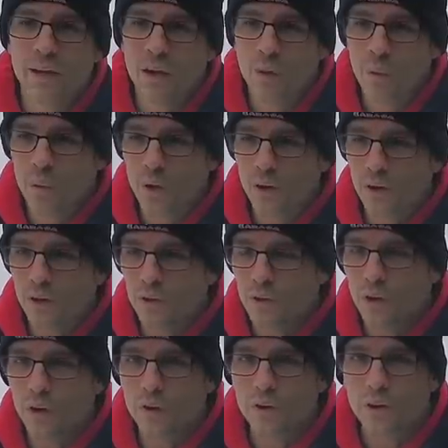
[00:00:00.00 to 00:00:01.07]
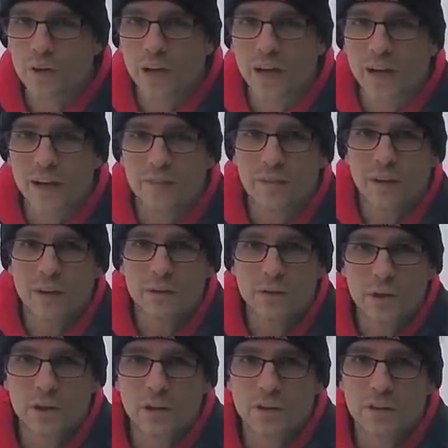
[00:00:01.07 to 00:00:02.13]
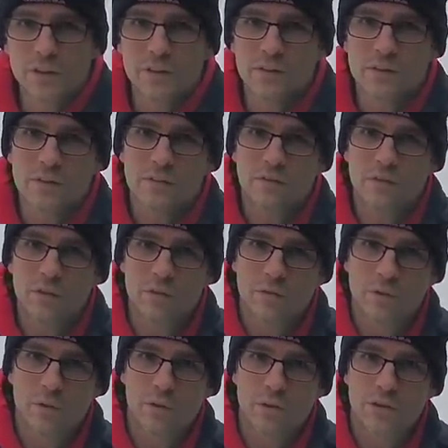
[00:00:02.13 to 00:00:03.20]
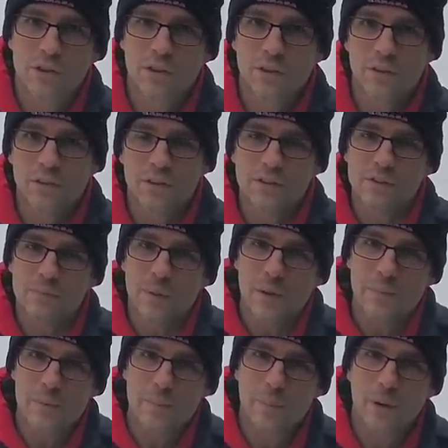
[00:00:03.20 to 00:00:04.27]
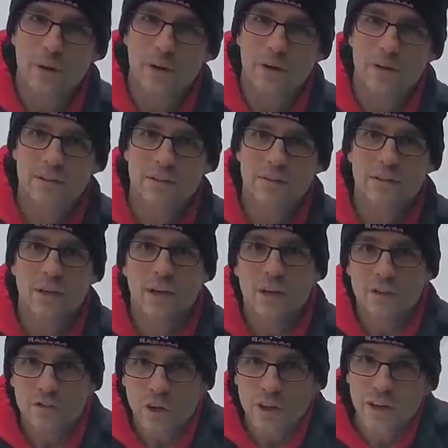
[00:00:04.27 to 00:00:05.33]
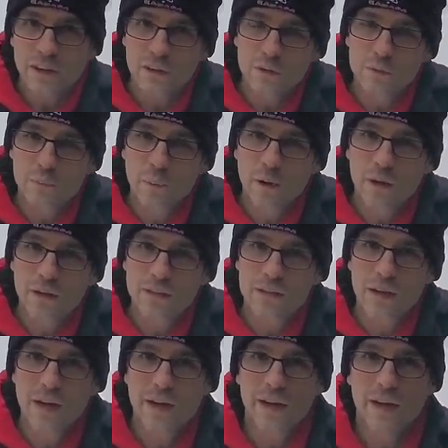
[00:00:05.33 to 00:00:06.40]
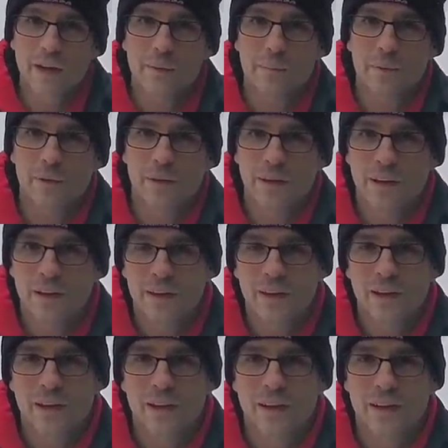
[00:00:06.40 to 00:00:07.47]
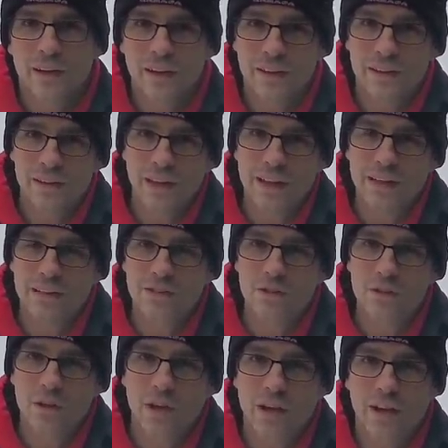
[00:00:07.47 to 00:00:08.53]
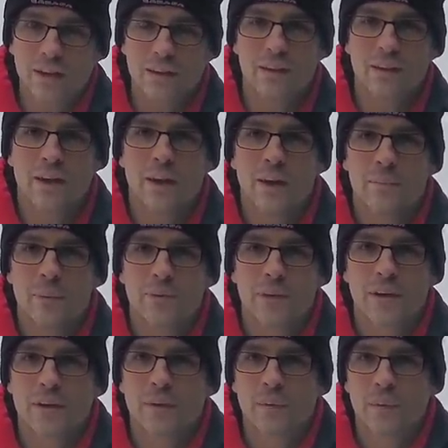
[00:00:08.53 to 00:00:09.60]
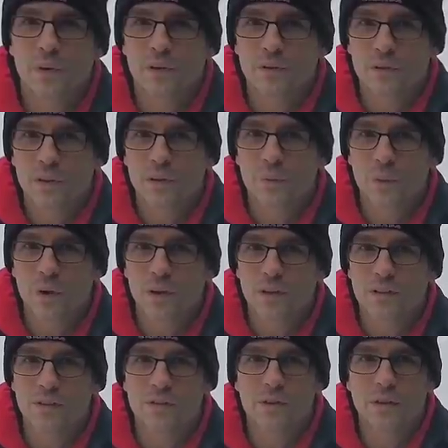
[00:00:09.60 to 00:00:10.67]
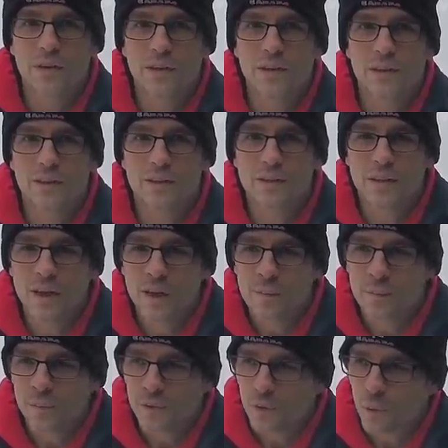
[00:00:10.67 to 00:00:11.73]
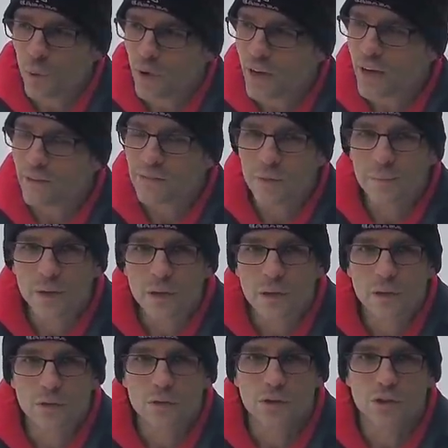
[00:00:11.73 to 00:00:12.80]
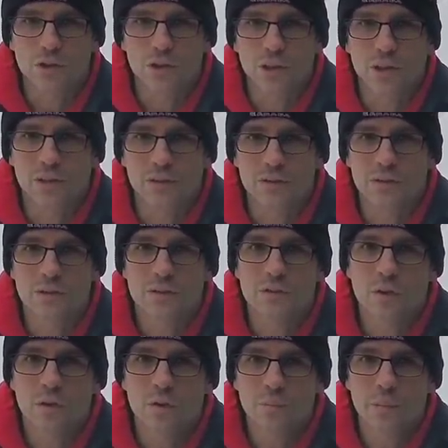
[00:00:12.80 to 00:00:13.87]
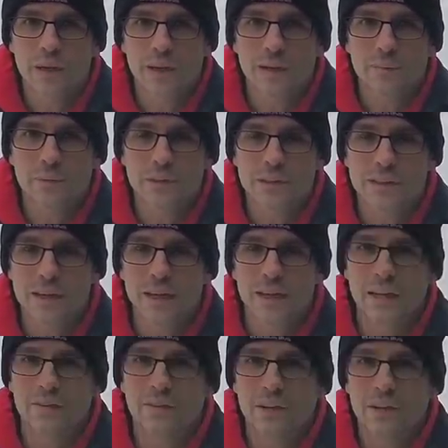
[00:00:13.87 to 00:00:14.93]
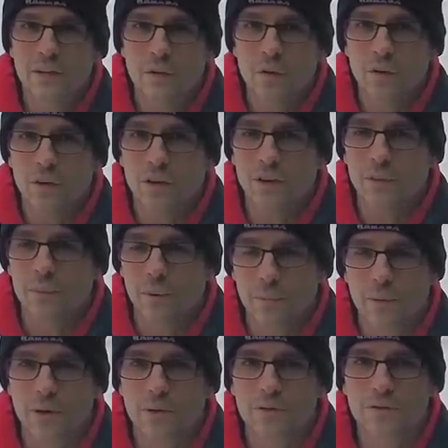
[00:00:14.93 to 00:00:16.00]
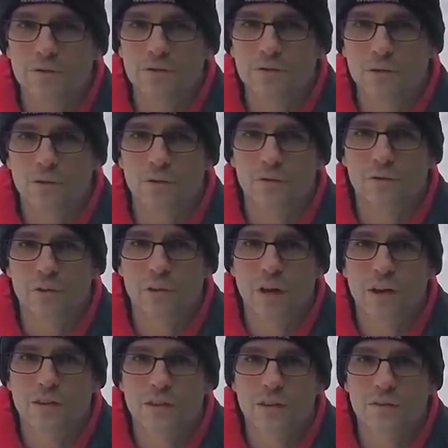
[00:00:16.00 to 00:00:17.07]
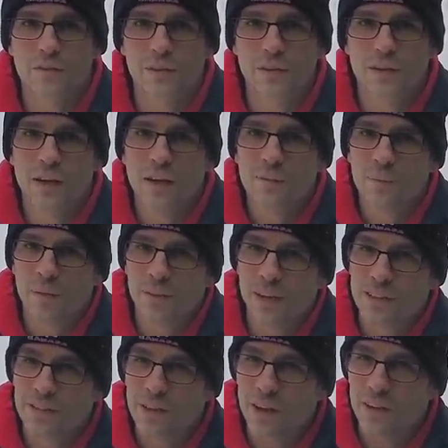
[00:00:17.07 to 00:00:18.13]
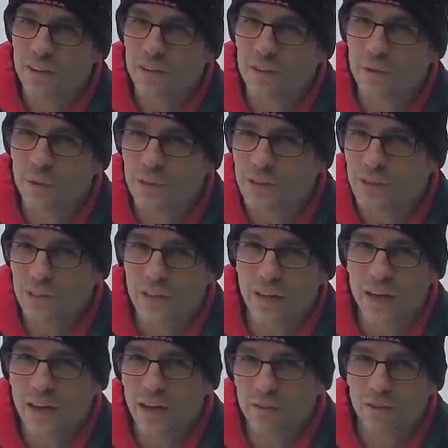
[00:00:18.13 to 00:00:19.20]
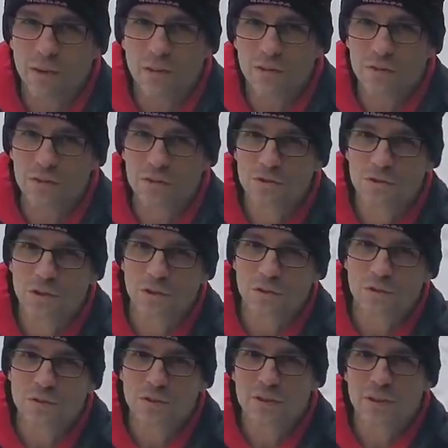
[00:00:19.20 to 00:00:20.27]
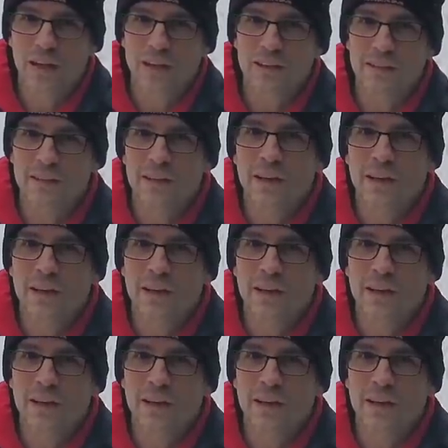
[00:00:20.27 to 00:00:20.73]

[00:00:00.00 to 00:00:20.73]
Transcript: where you know you're going to have house gardens, food forest gardens, maybe ponds. Try to get those ponds high up uh, in the land as you can. But then what you really want to do is you want to have something close to your house. Don't make a mistake of ignoring the permaculture zone philosophy. And that's not USDA agriculture zones. That's,